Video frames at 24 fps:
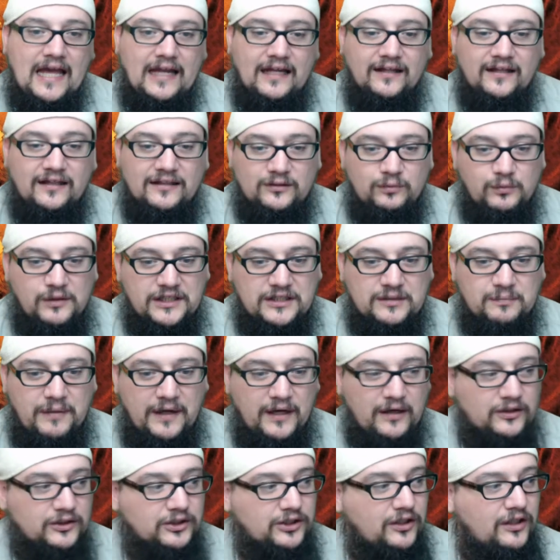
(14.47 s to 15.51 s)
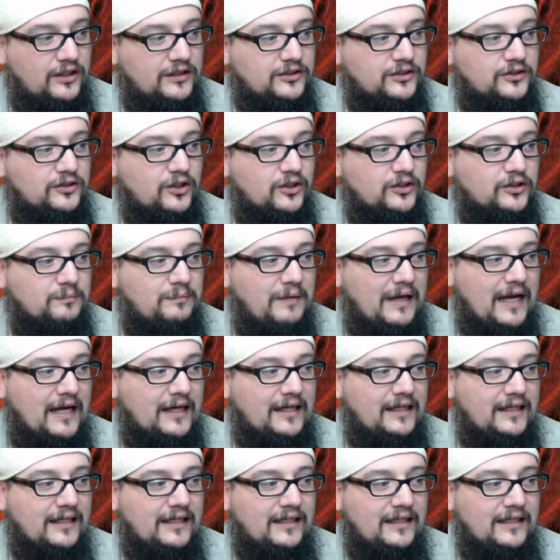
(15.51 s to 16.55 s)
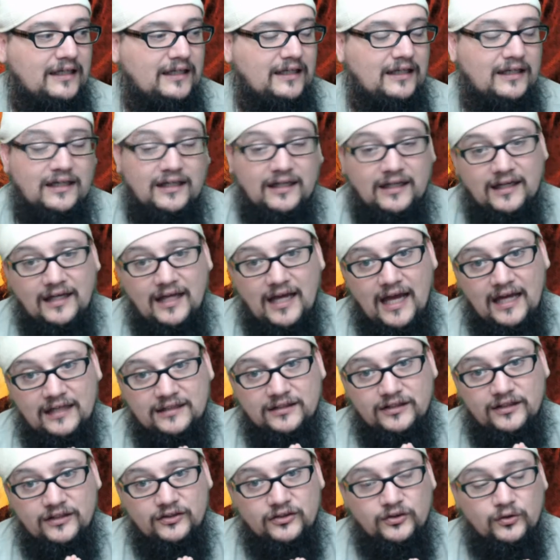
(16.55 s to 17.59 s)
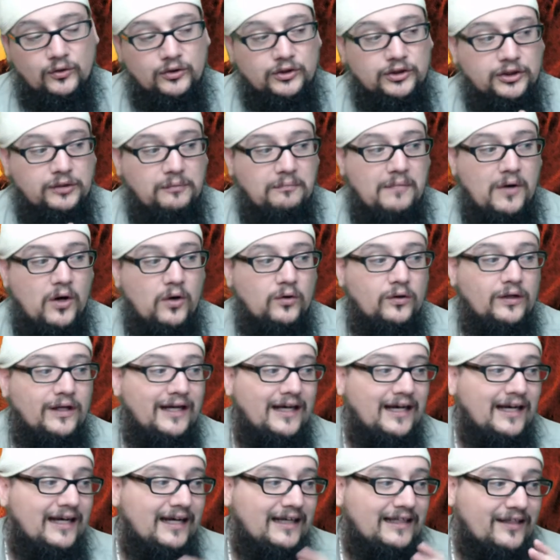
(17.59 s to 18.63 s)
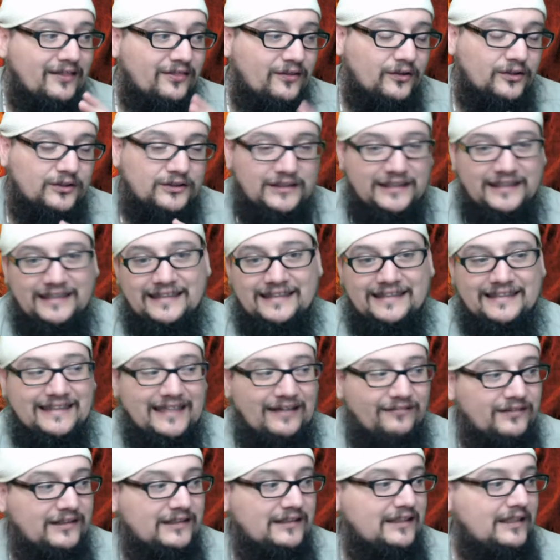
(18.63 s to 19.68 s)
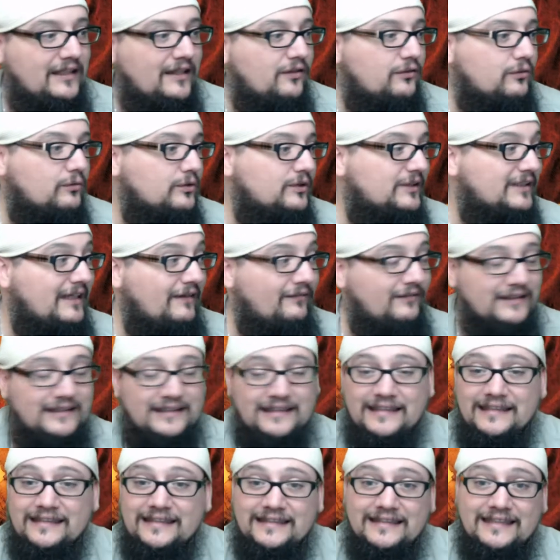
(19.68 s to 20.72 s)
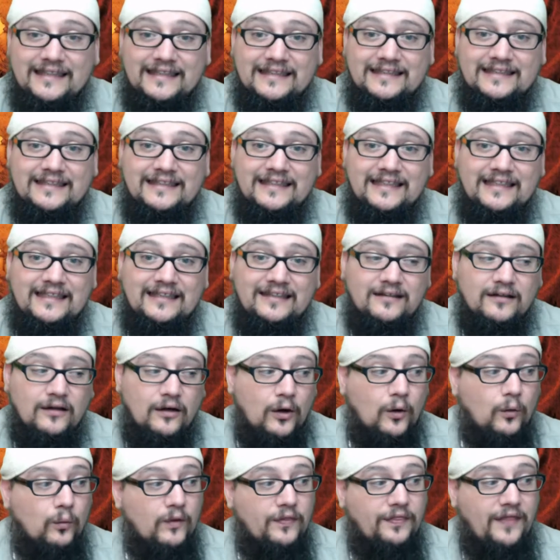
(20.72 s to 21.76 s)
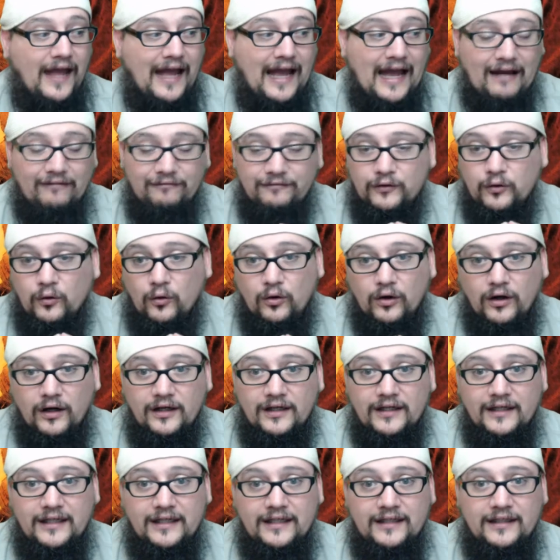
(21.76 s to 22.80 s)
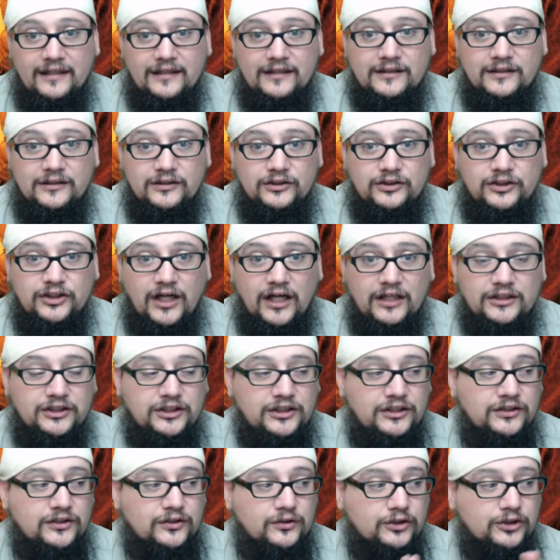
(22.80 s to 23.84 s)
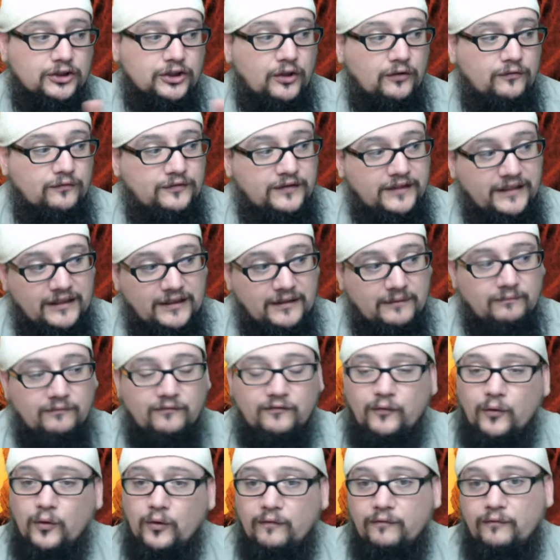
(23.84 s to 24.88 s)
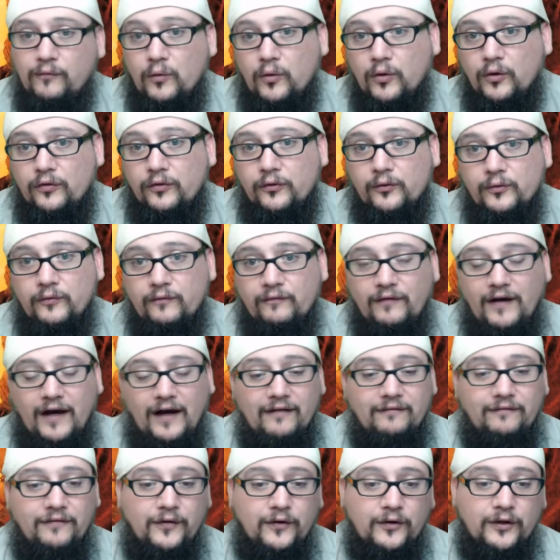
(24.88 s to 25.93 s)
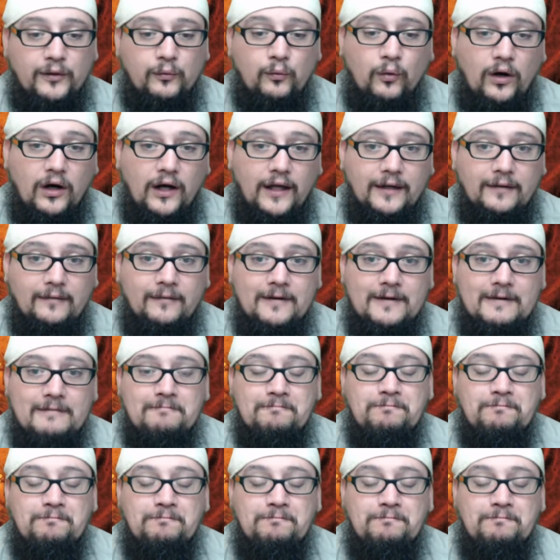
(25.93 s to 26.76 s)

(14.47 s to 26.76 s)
And in this week's parashah, starts back in Exodus or Shemot 13:17 through 17:16 with the Haftorah in Judges or Shoftim 4:4 through 5:31.